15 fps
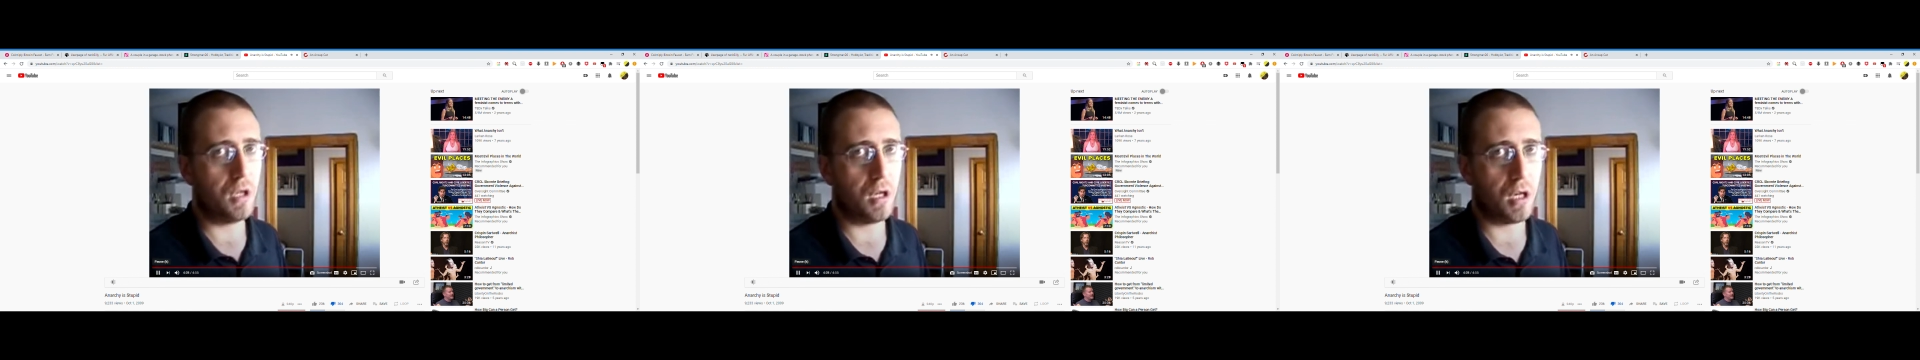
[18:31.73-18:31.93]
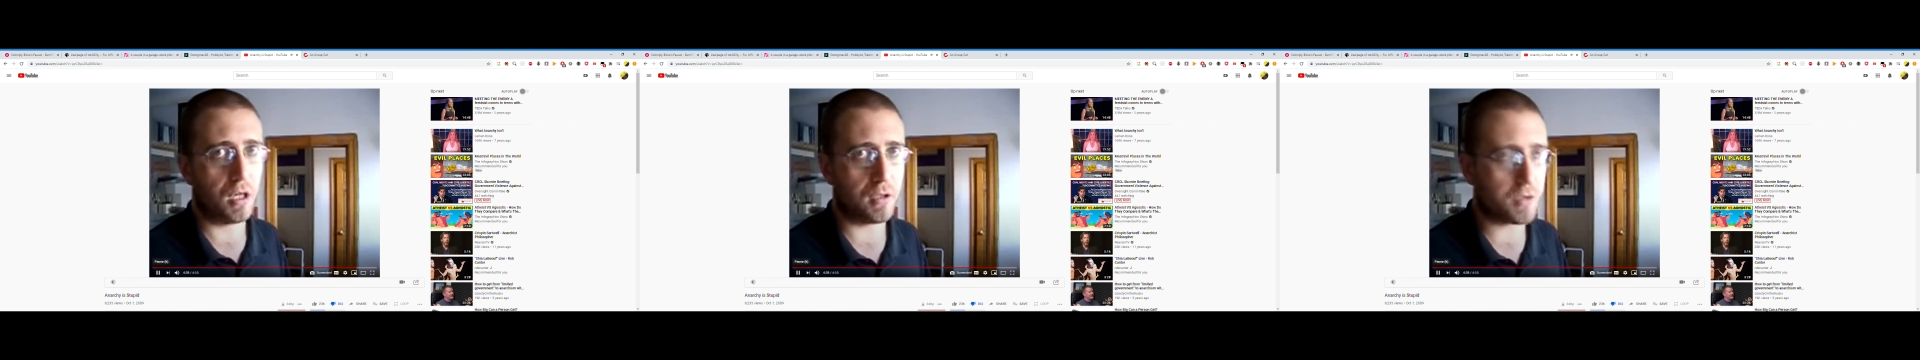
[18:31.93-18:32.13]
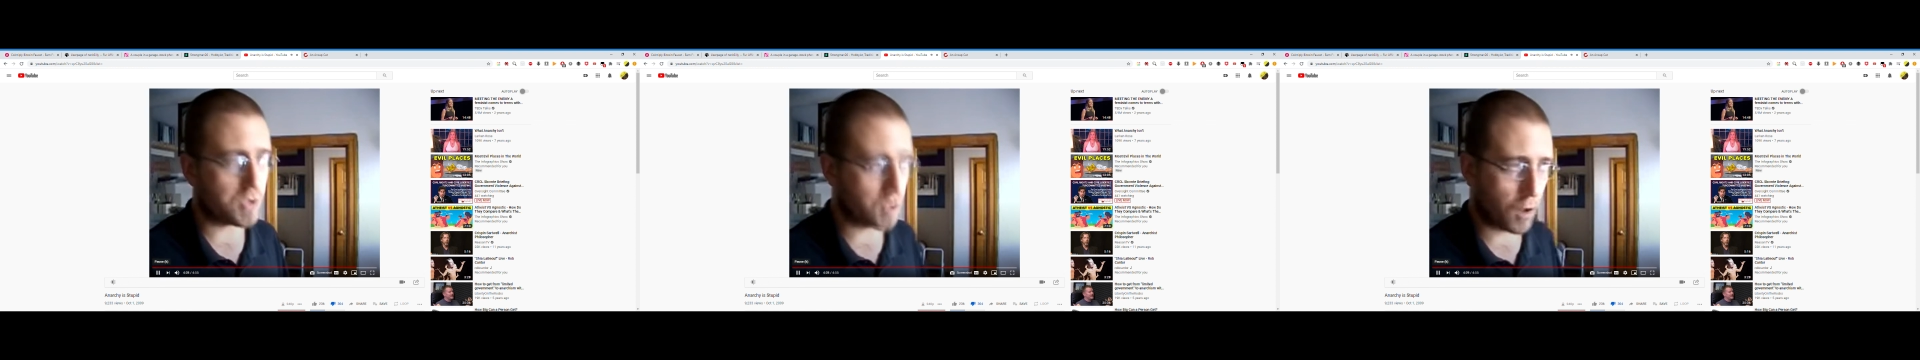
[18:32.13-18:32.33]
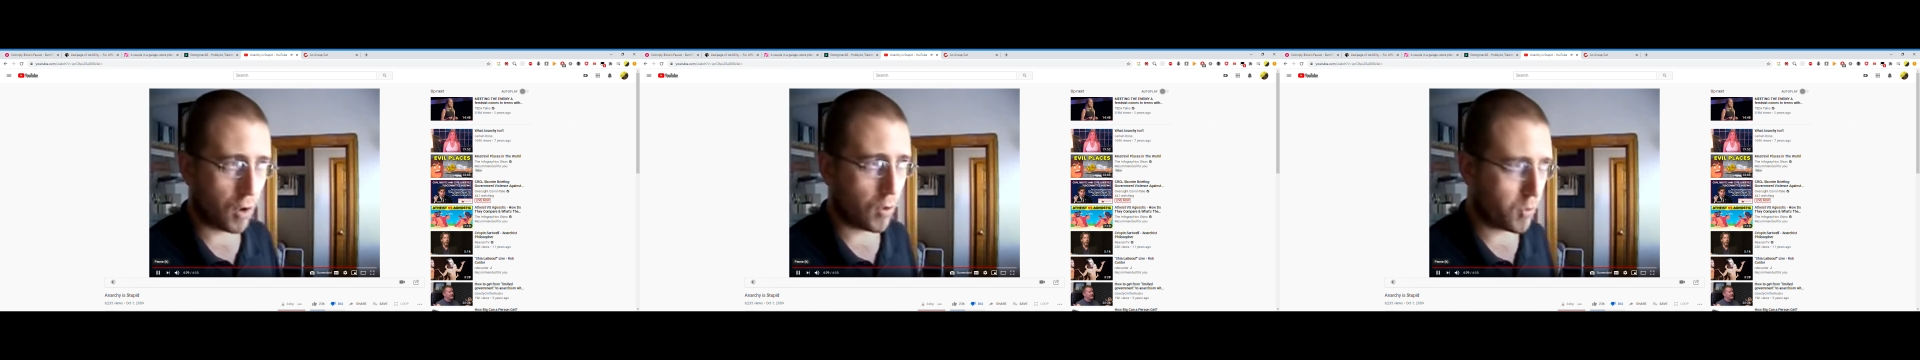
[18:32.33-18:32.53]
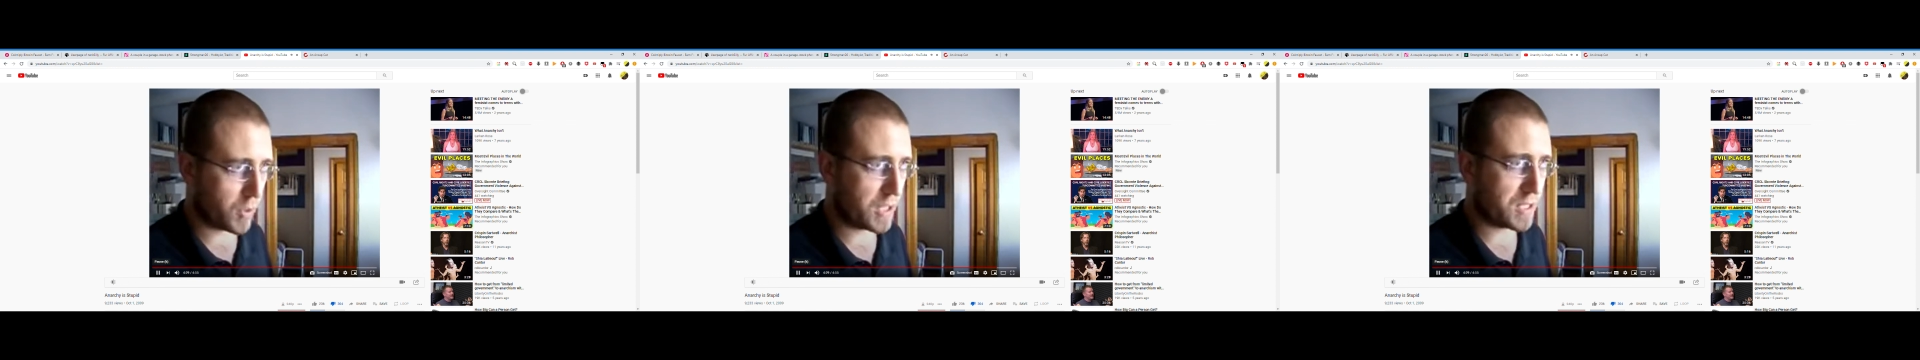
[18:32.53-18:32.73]
and there's no
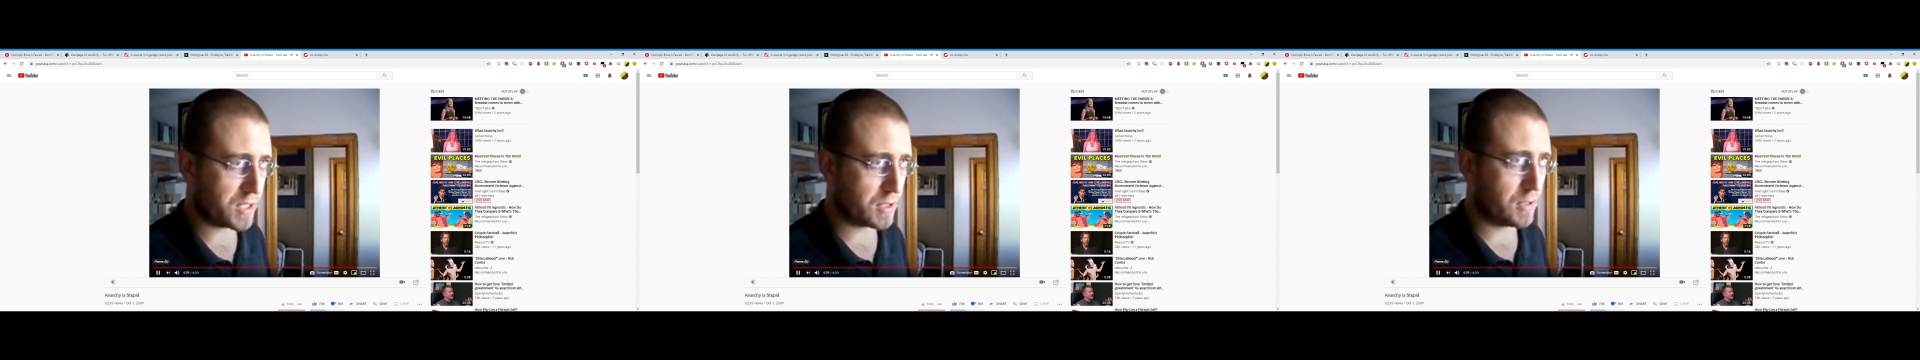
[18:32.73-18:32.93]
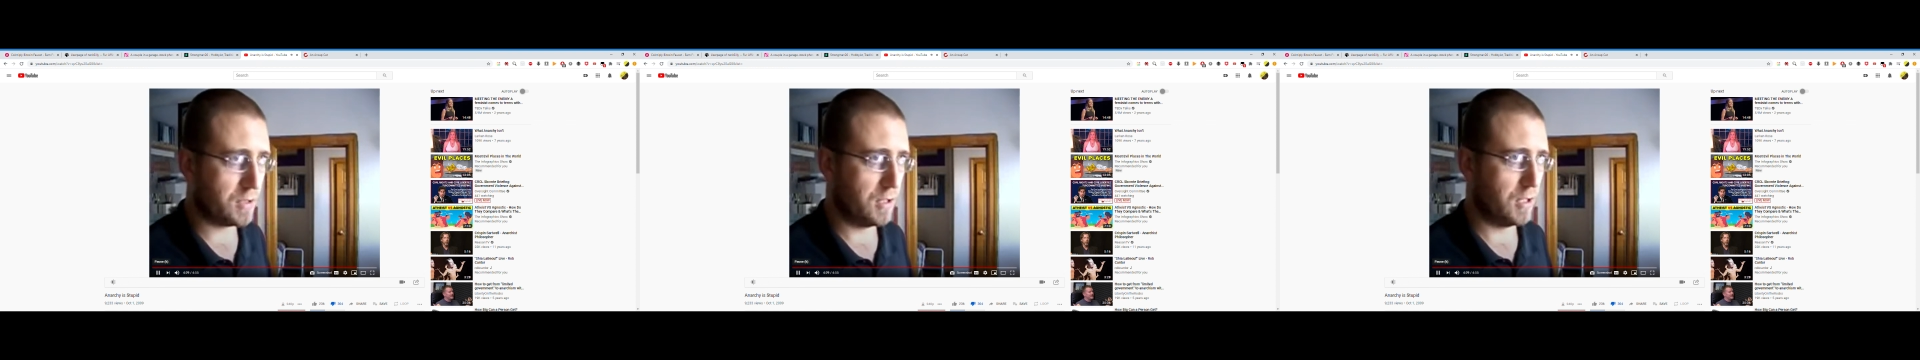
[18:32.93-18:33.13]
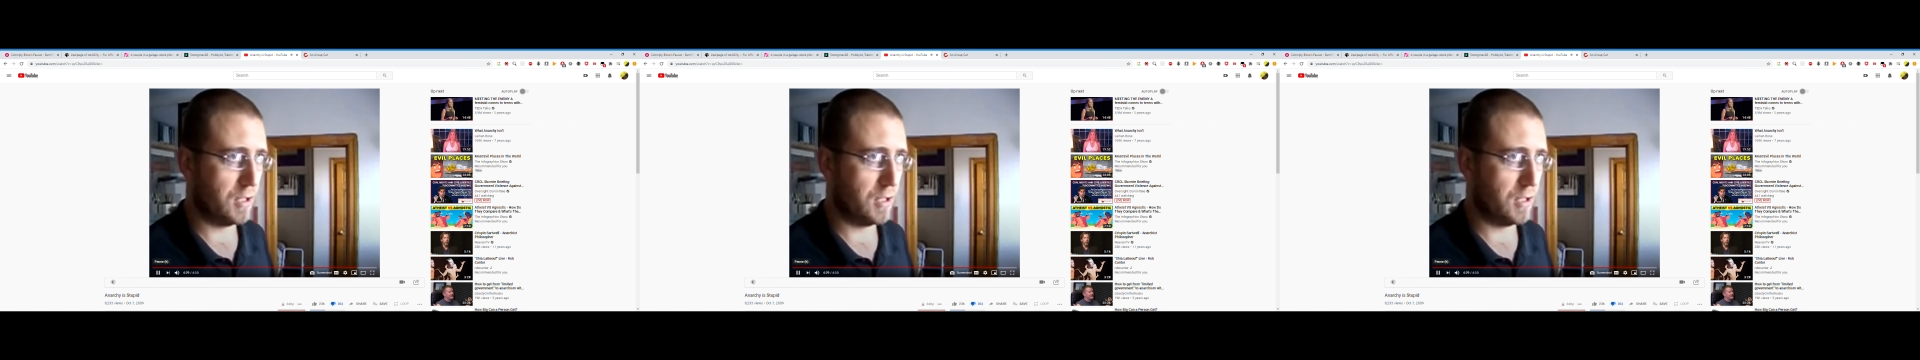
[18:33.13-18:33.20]
reason...